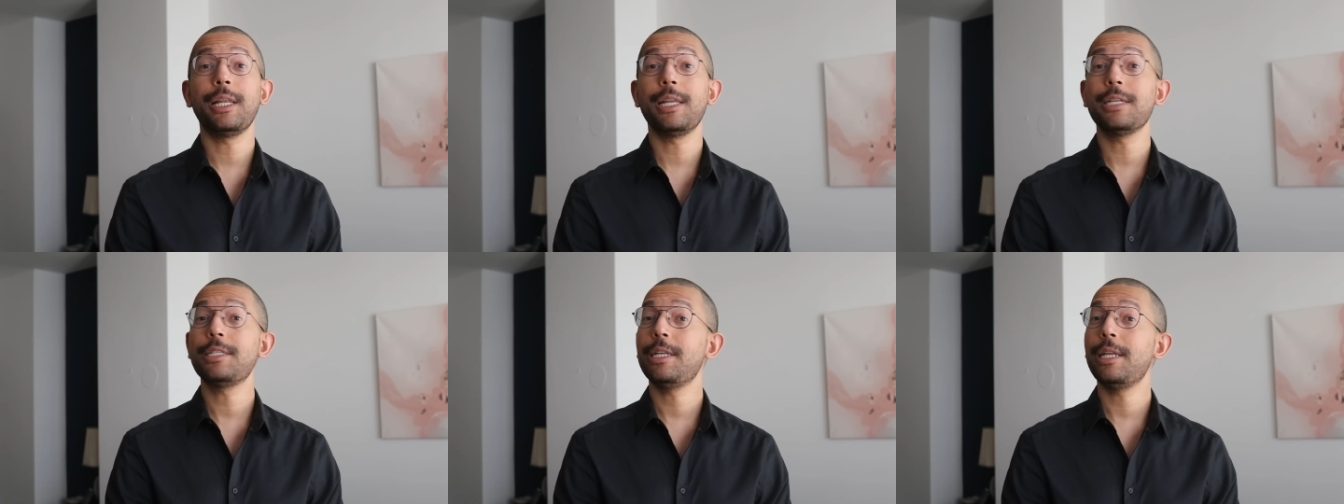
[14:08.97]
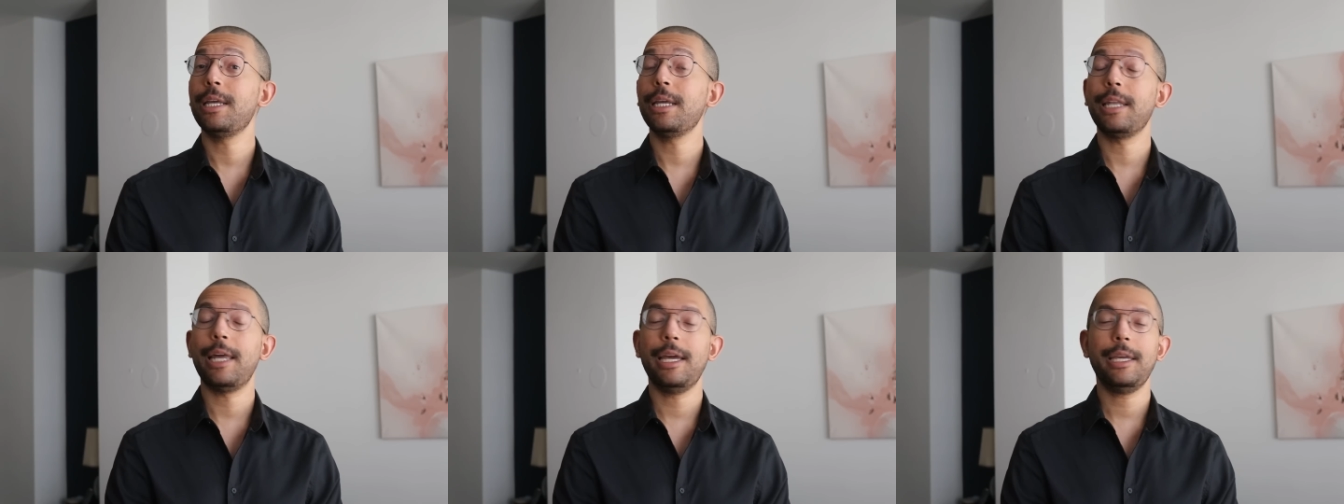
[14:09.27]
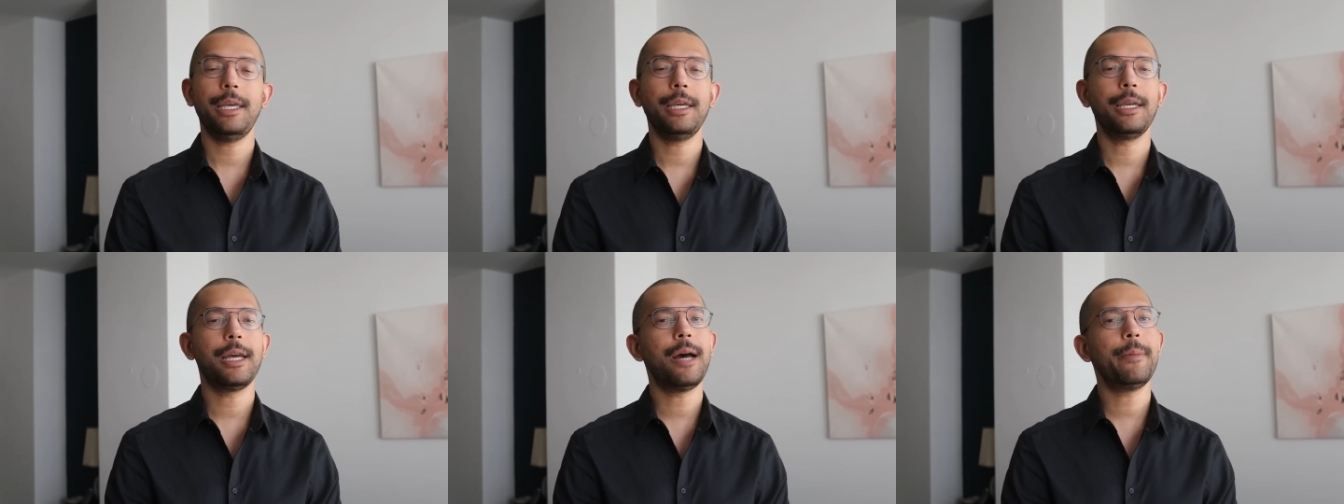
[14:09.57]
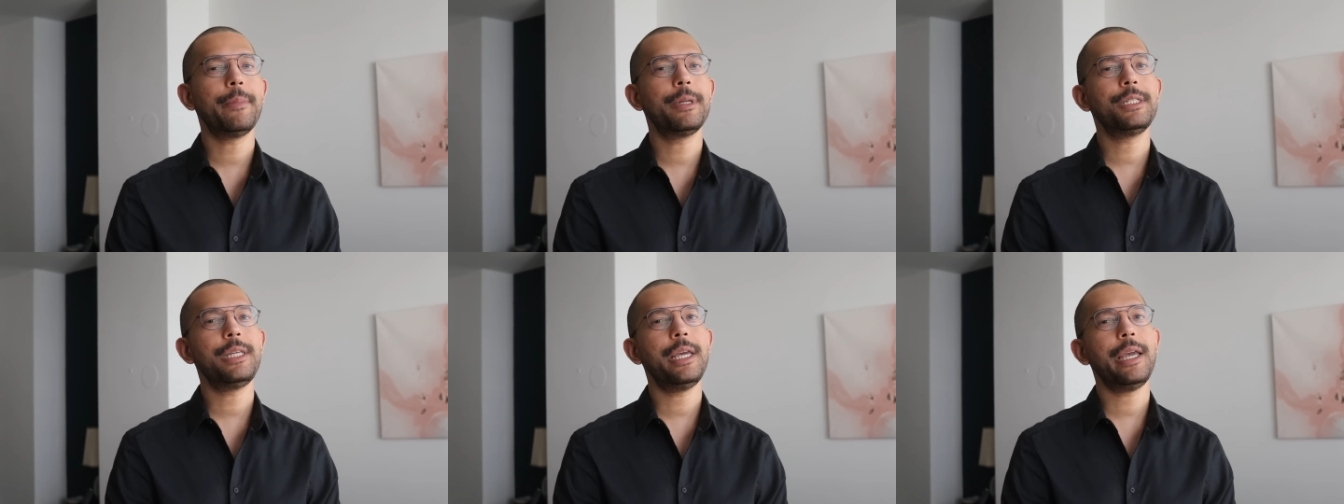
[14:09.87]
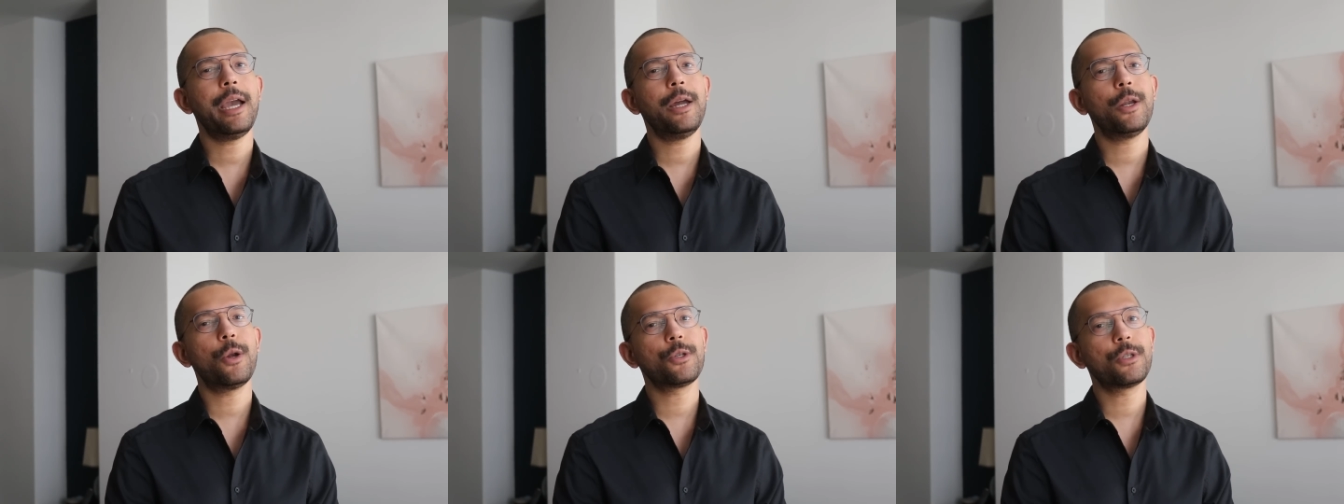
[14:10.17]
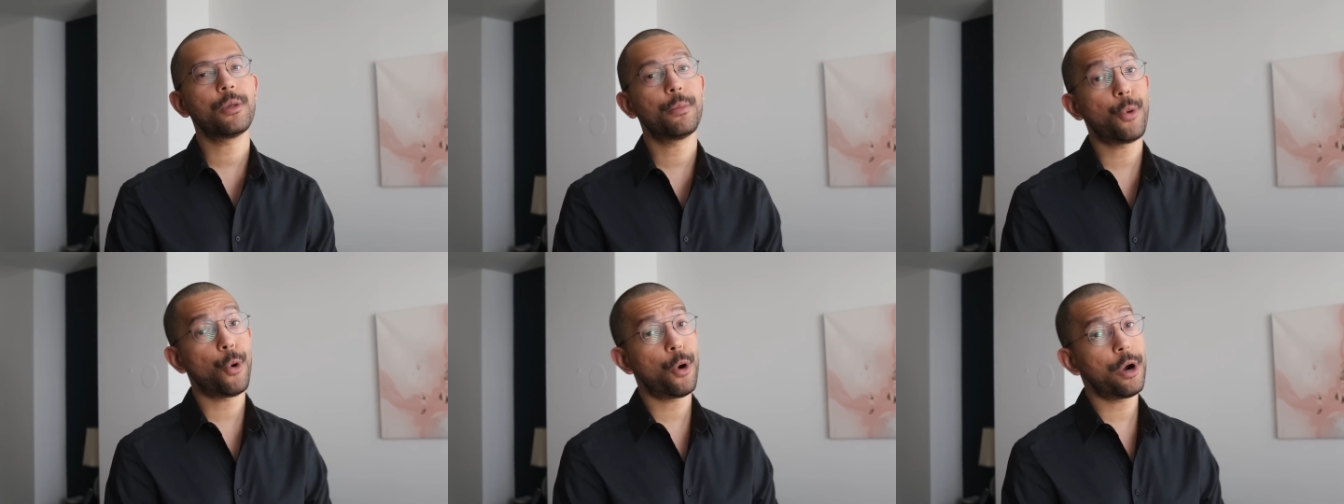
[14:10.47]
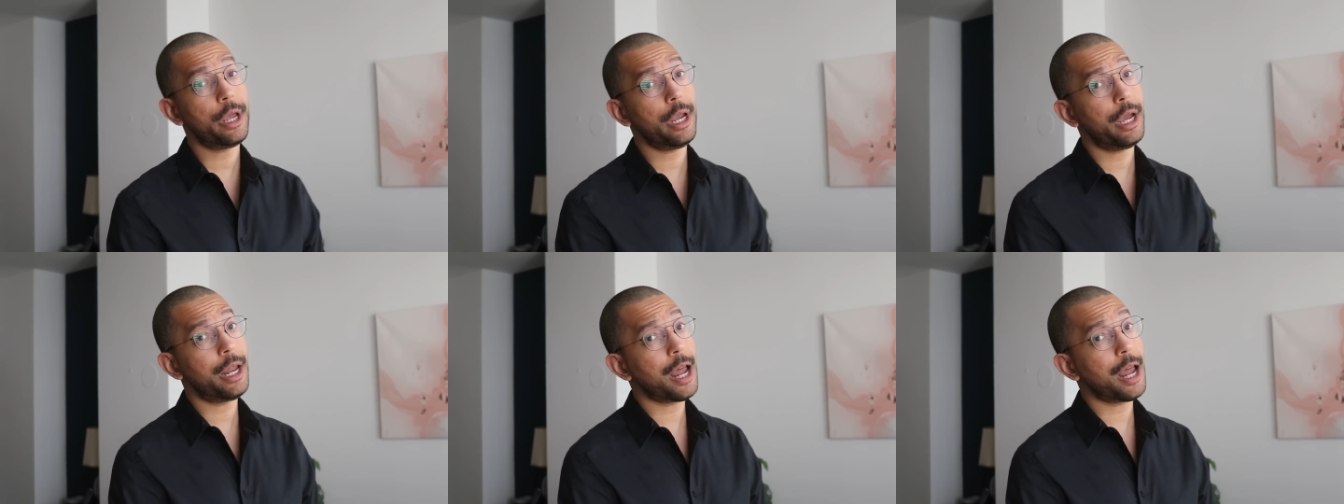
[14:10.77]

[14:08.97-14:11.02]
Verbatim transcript: listening, liking, commenting, and or supporting,